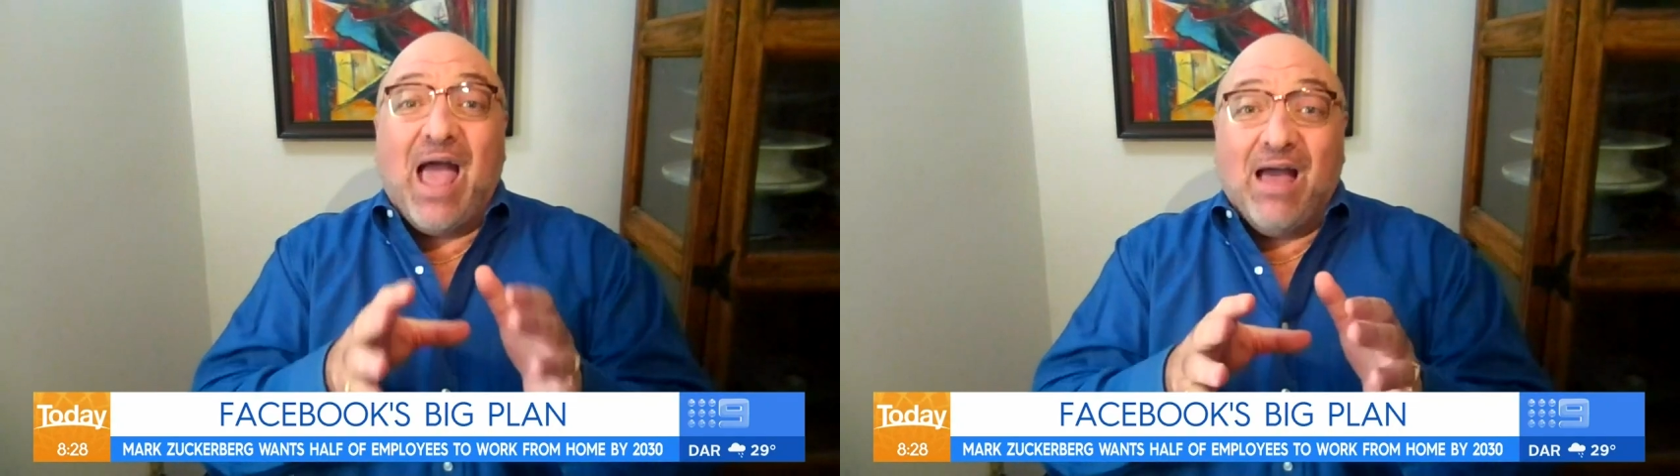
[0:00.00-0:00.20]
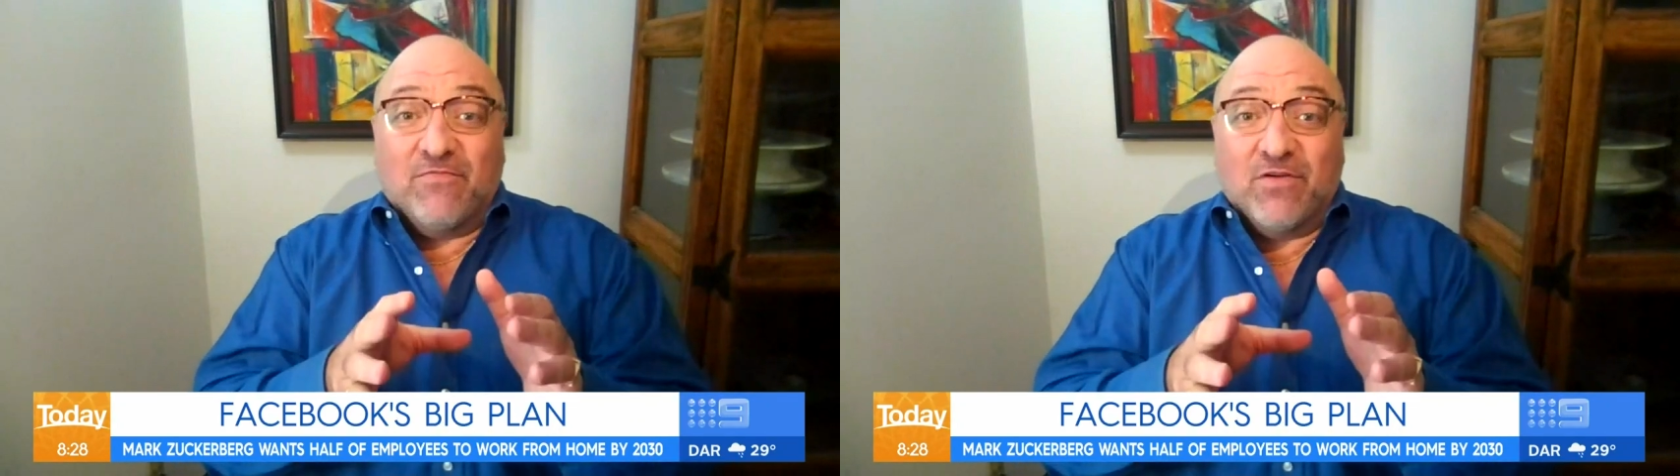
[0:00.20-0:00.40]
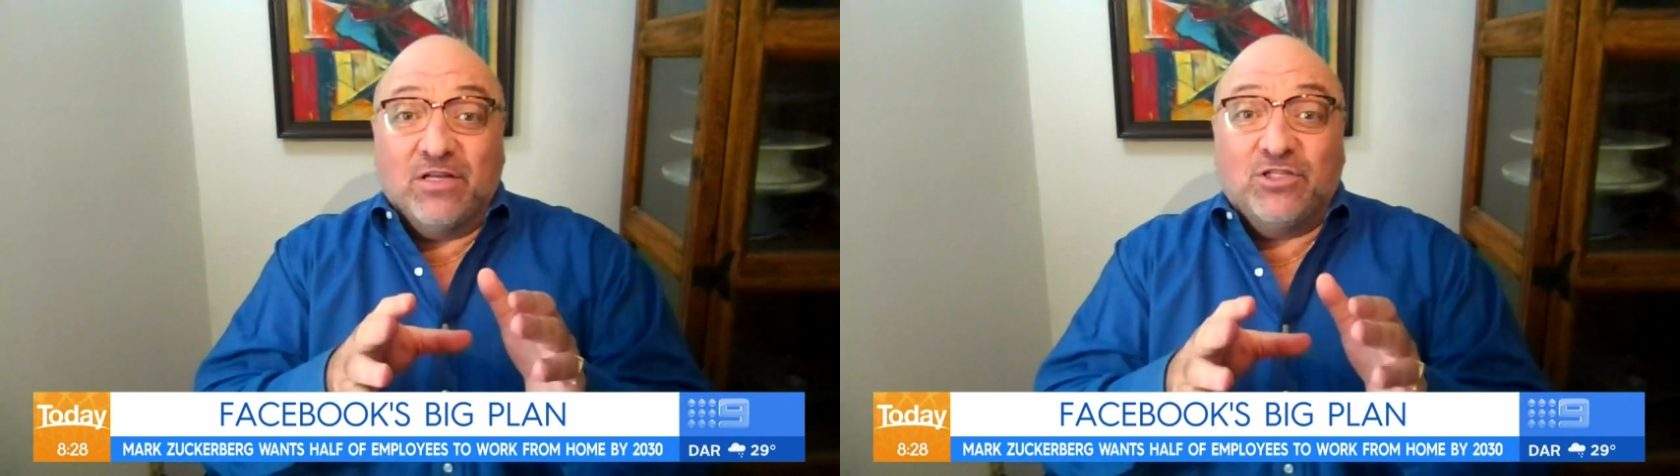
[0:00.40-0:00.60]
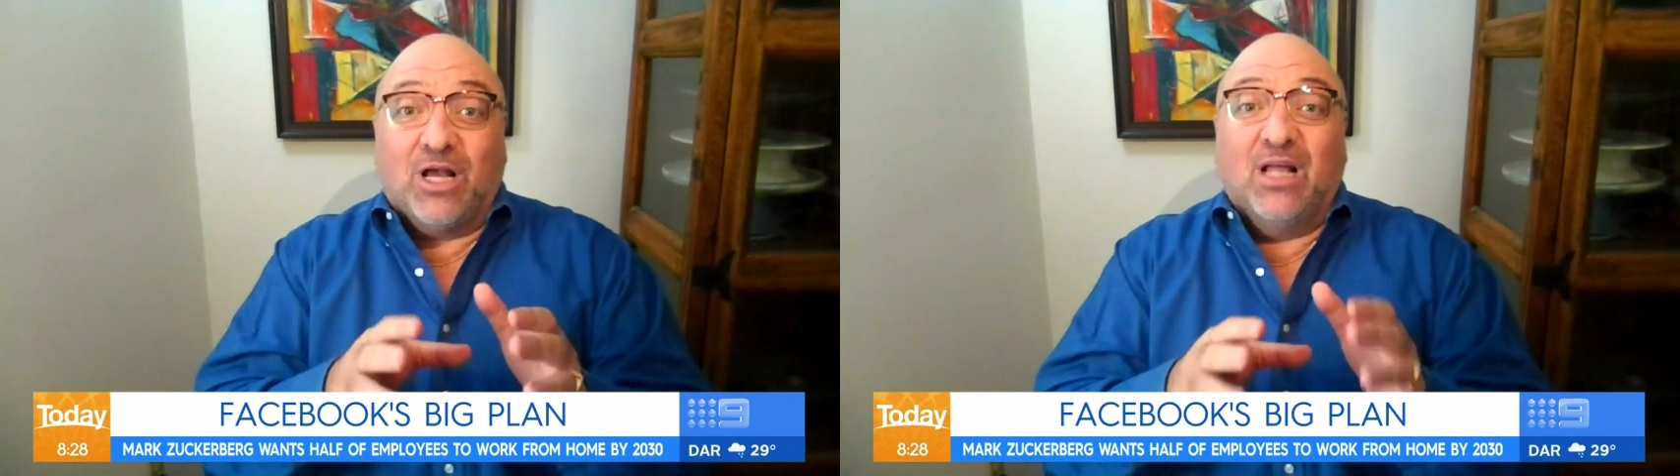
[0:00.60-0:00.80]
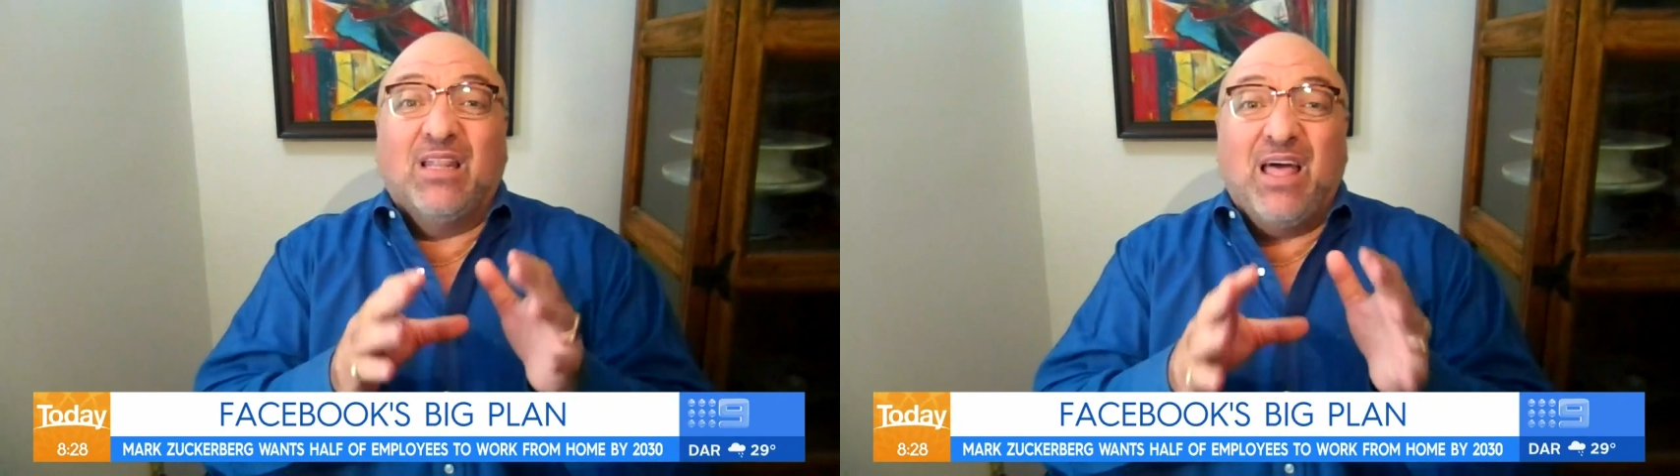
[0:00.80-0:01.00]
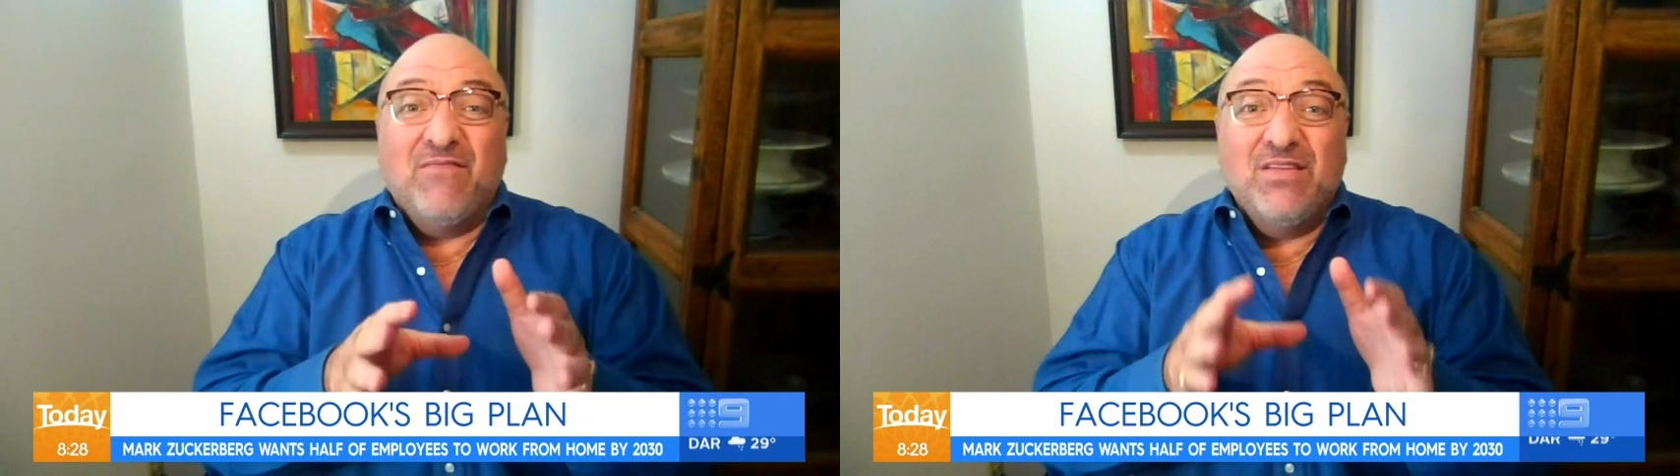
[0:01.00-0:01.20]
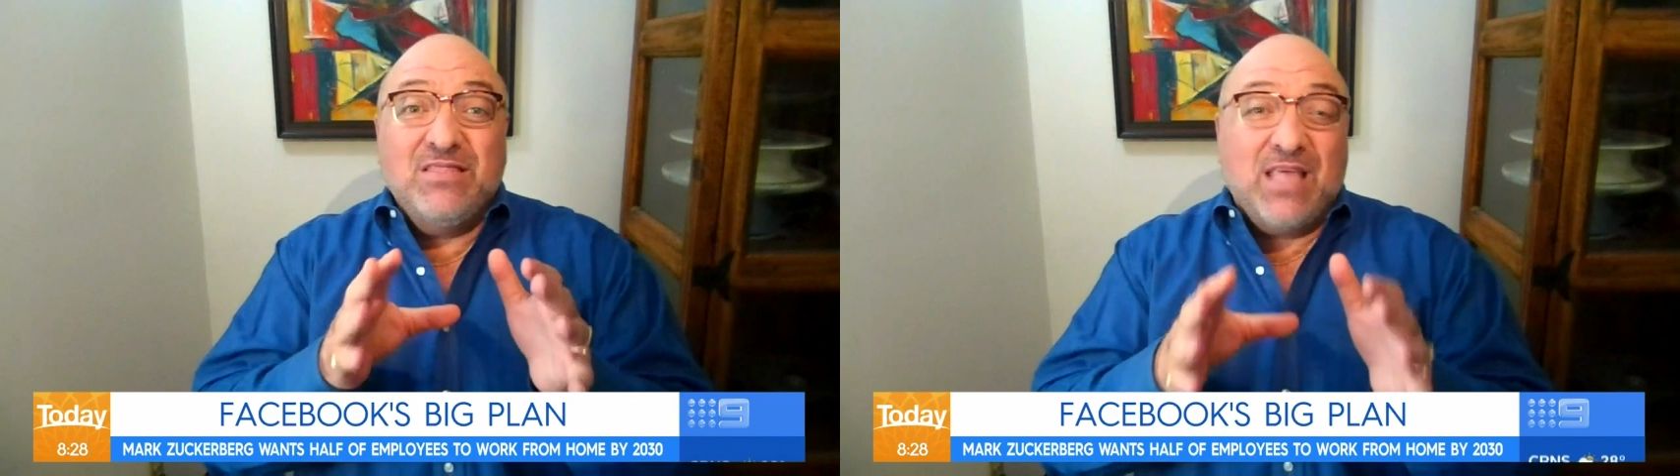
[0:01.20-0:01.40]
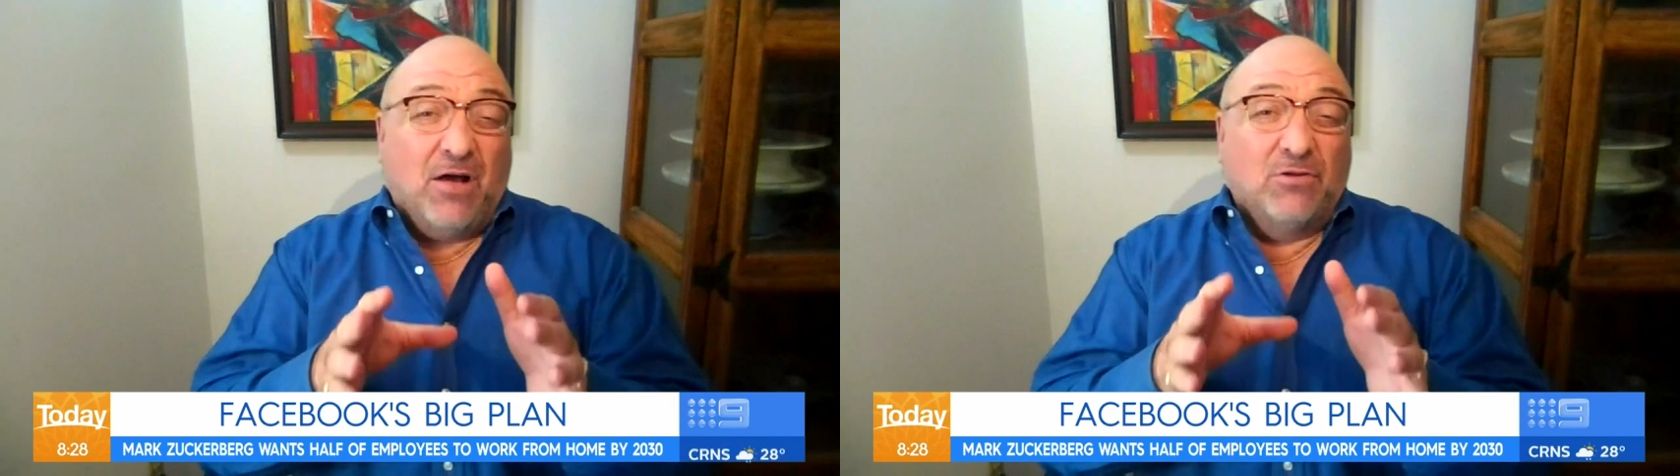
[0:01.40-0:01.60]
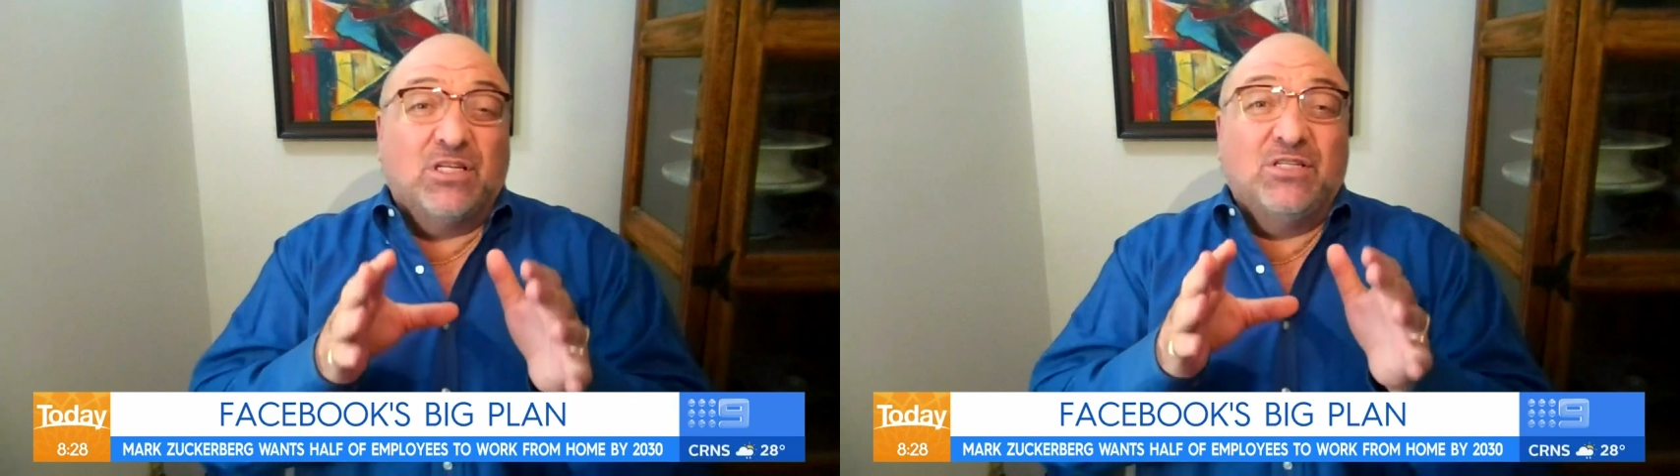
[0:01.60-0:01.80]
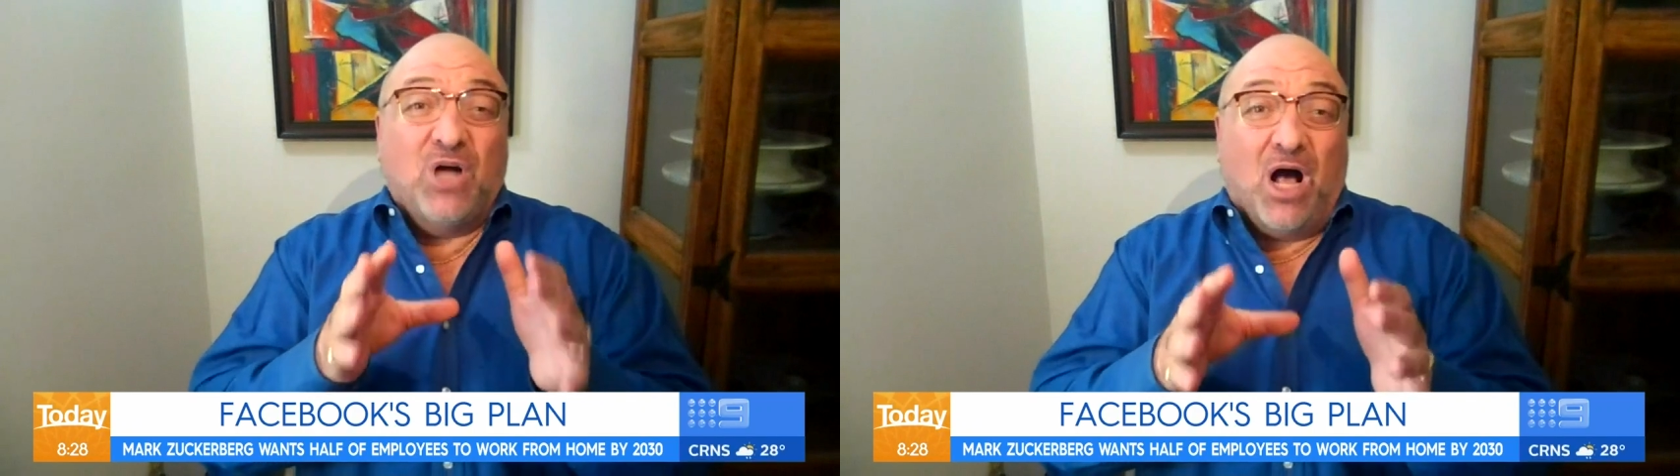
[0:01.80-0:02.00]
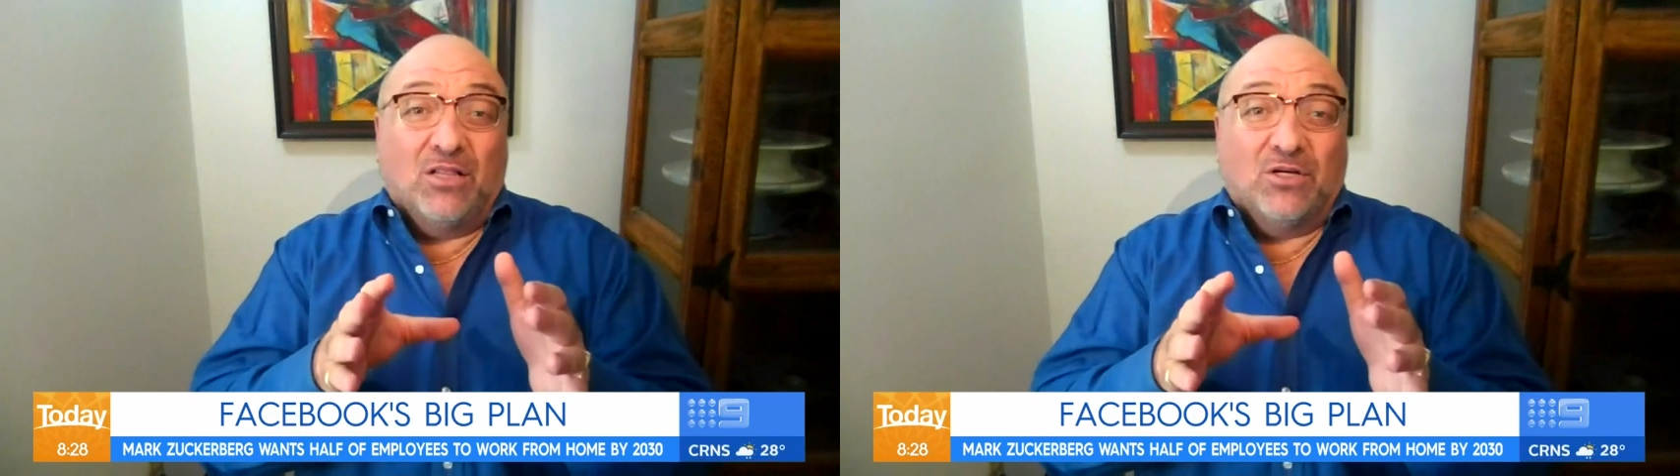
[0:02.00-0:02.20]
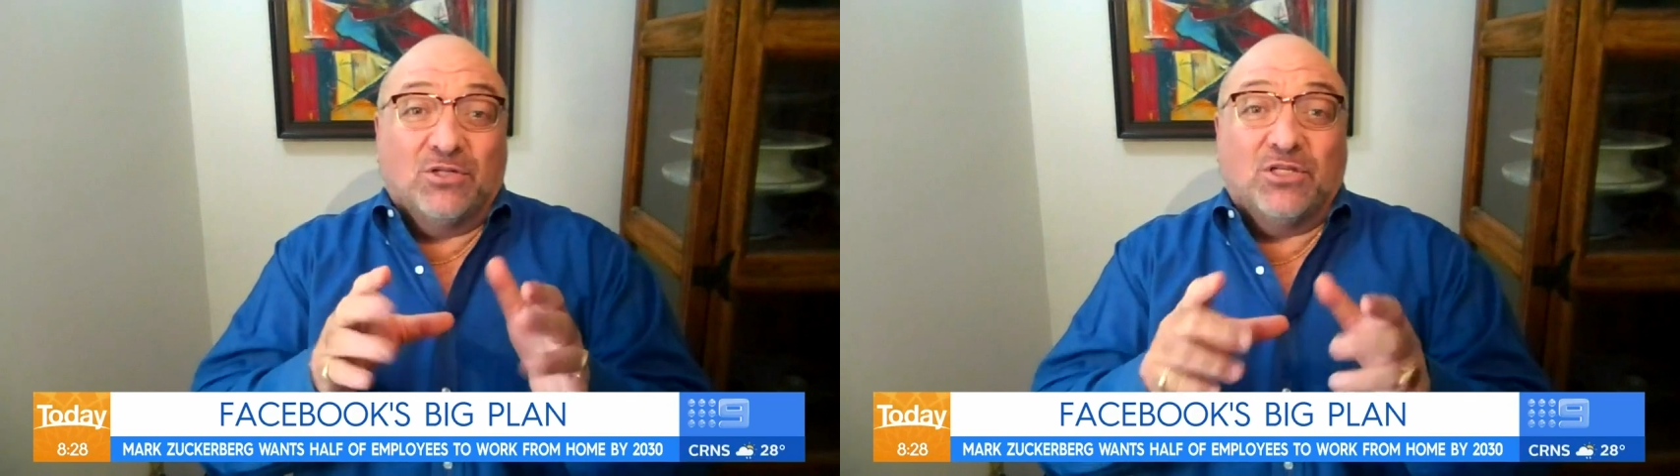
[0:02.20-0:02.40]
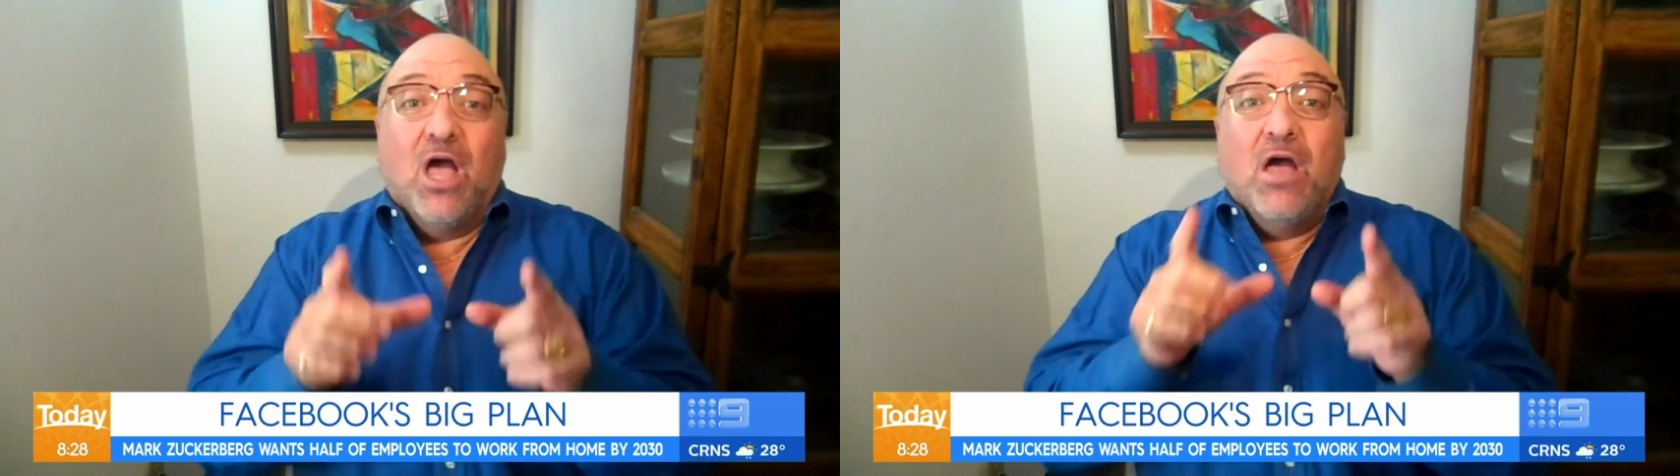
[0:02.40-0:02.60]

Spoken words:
average $11,000